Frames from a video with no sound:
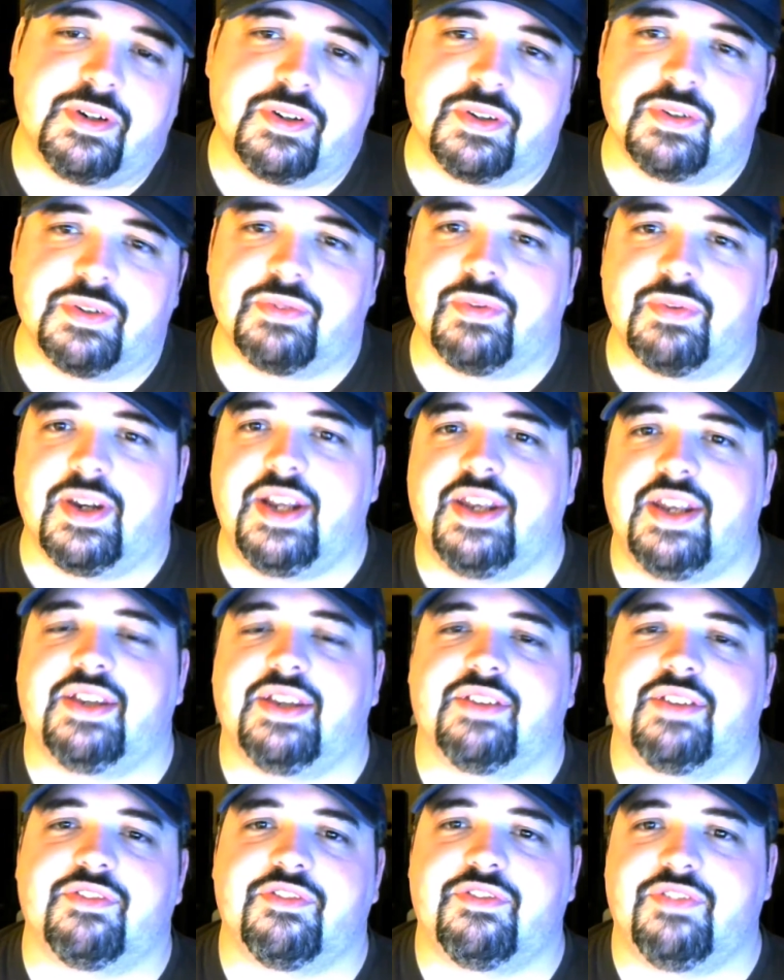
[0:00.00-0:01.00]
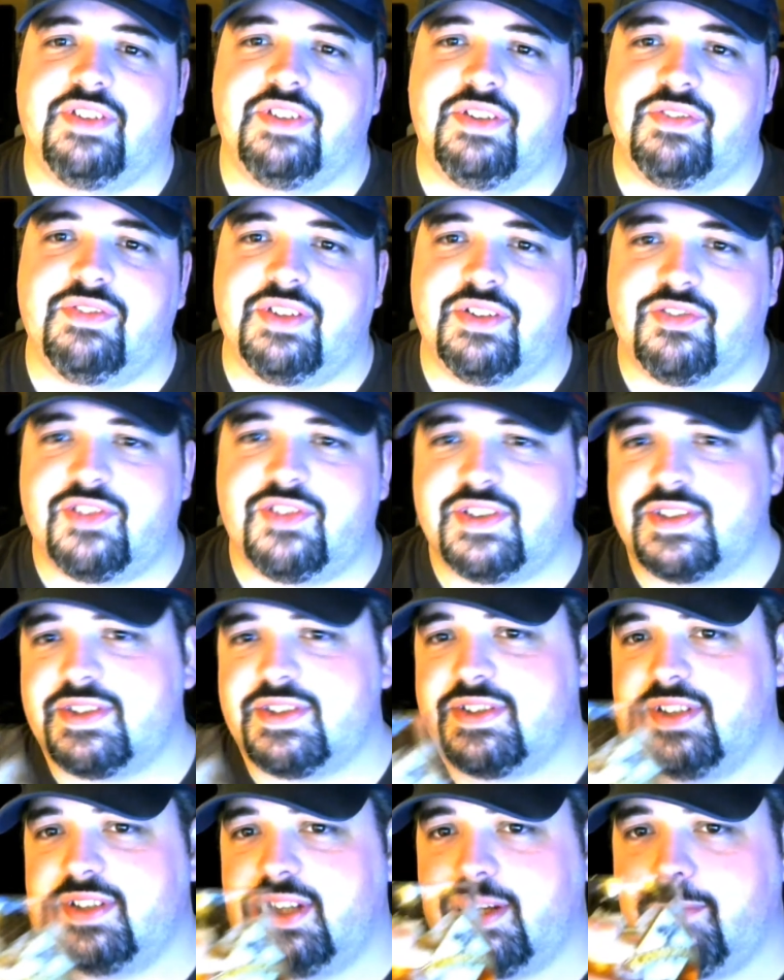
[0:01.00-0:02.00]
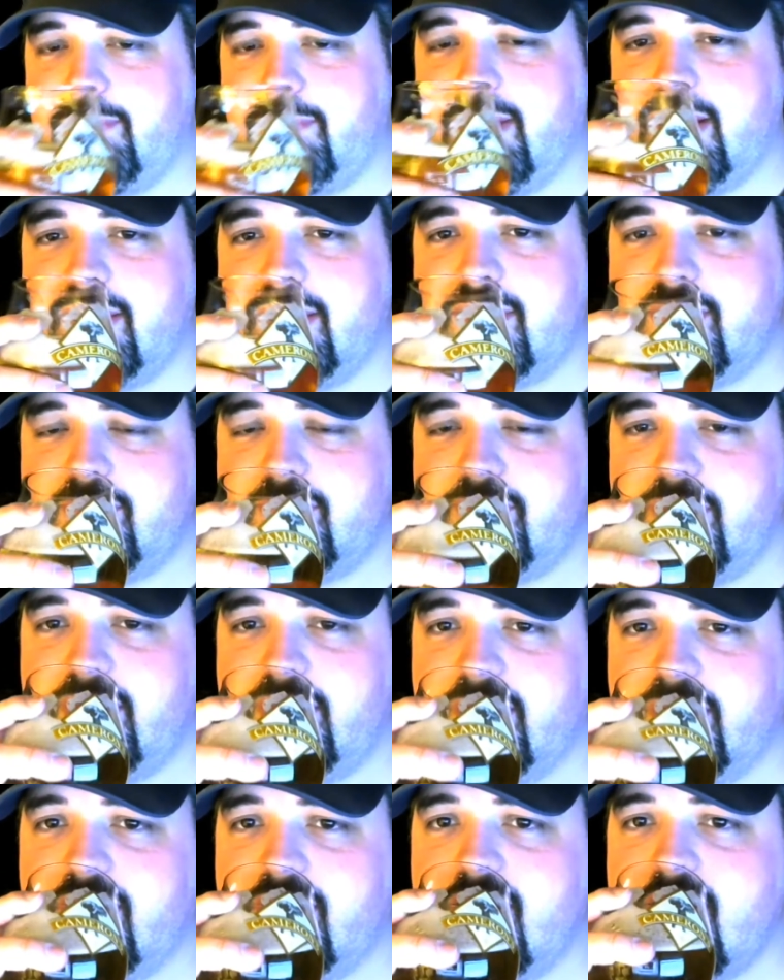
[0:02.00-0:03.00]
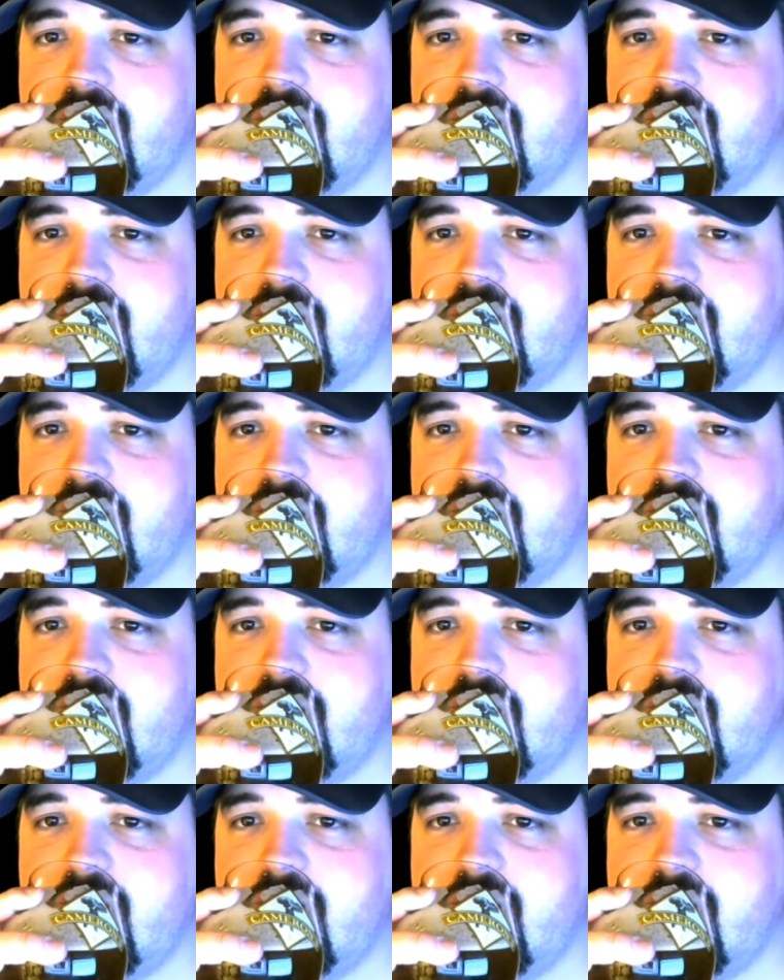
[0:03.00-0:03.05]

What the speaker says: a good rating, even if it's not a bad beer.